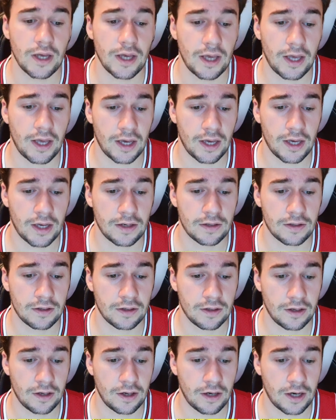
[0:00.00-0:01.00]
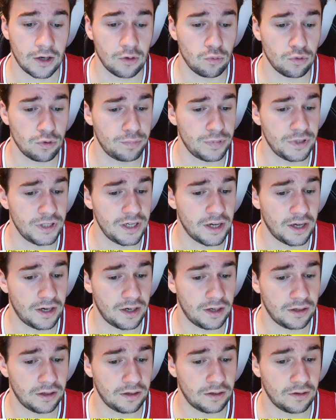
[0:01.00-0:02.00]
and I would be
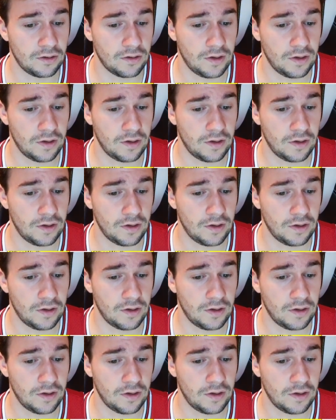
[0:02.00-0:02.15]
getting